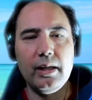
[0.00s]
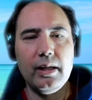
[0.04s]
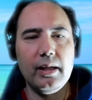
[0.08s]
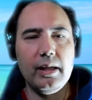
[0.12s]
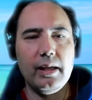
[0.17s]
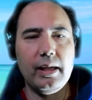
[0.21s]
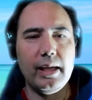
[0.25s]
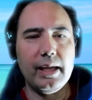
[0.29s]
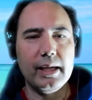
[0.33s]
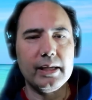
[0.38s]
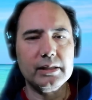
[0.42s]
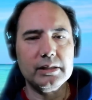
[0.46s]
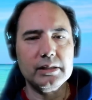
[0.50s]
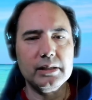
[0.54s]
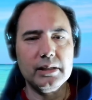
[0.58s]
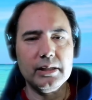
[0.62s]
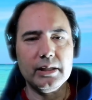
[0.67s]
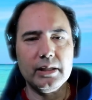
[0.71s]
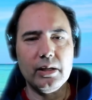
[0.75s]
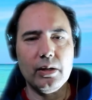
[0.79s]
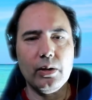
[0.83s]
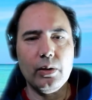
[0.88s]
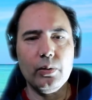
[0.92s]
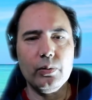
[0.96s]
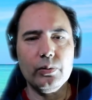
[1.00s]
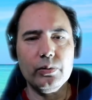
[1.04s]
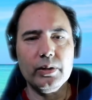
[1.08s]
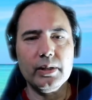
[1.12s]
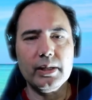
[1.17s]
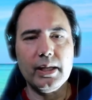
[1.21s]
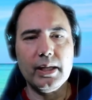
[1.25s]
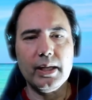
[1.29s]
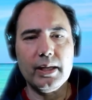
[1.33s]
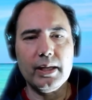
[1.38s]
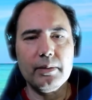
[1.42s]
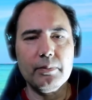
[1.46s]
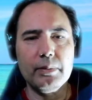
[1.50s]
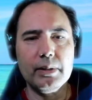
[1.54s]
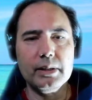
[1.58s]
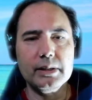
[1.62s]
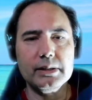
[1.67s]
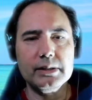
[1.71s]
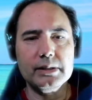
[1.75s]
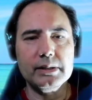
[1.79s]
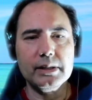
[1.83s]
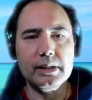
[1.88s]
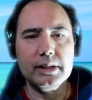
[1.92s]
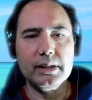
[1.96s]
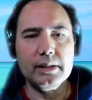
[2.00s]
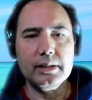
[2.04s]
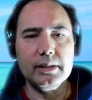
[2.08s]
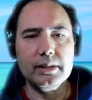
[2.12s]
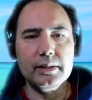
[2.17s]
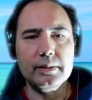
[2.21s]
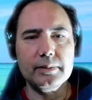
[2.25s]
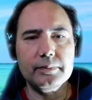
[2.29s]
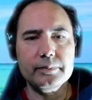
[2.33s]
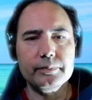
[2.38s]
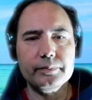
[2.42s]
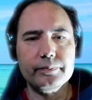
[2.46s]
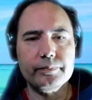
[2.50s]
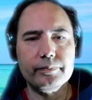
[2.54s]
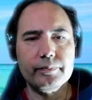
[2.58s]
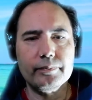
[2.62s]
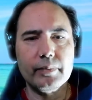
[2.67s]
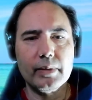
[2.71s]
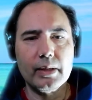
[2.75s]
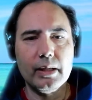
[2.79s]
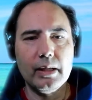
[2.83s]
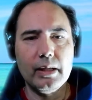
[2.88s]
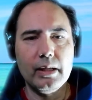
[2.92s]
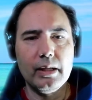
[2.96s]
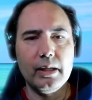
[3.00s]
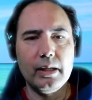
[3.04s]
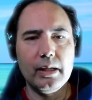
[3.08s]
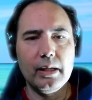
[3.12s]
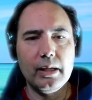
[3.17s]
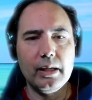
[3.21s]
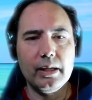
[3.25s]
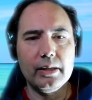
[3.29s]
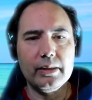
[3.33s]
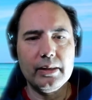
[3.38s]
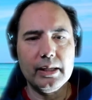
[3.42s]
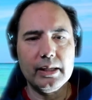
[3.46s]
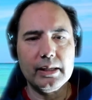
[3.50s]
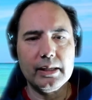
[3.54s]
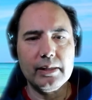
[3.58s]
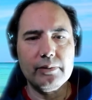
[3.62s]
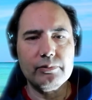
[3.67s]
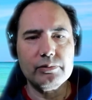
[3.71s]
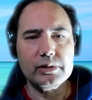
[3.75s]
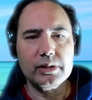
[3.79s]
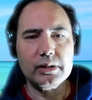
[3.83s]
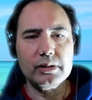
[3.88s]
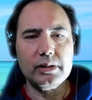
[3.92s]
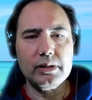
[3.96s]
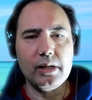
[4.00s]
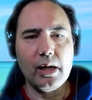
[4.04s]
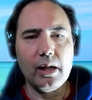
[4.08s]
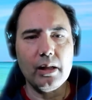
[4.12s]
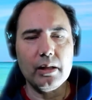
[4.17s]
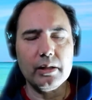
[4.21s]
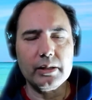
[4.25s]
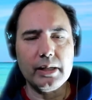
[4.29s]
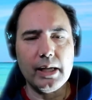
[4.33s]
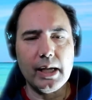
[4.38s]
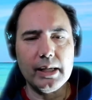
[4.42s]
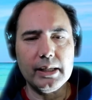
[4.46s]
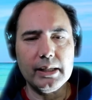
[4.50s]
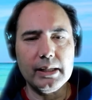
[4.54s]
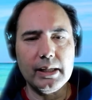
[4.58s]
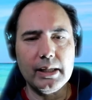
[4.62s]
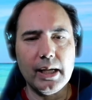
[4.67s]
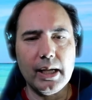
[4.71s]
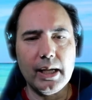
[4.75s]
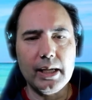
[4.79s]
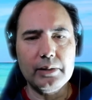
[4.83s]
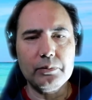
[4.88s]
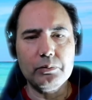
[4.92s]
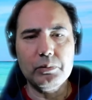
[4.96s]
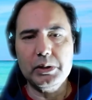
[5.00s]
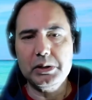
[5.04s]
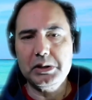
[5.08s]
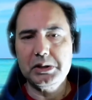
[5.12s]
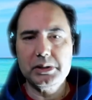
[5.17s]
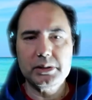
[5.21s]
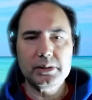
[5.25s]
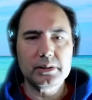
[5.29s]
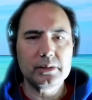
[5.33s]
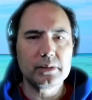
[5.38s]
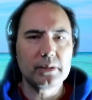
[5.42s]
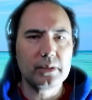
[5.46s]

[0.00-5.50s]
actually own the game, but I think it was $1.99, which,